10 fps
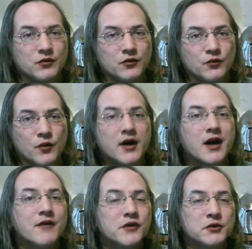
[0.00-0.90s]

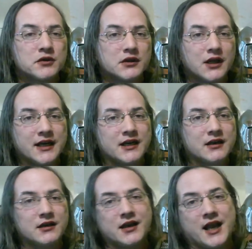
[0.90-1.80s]
wherever you would like.
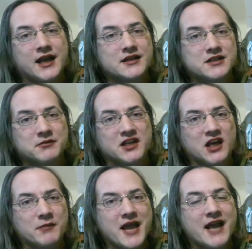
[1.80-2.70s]
Hang something
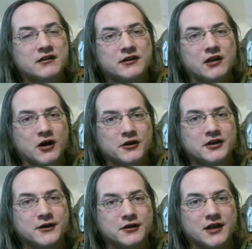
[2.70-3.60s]
up, add a little art to
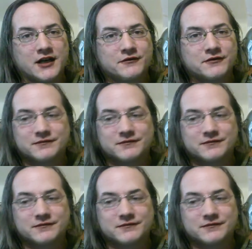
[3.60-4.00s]
your life.